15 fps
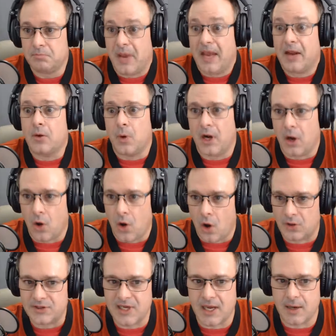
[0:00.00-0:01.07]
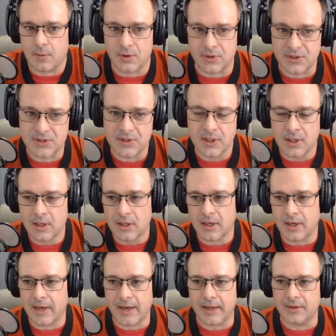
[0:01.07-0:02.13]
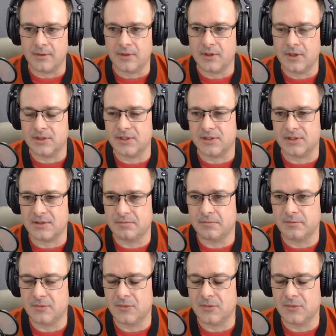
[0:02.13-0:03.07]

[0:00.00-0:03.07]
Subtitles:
banquet hall tables, and they're just,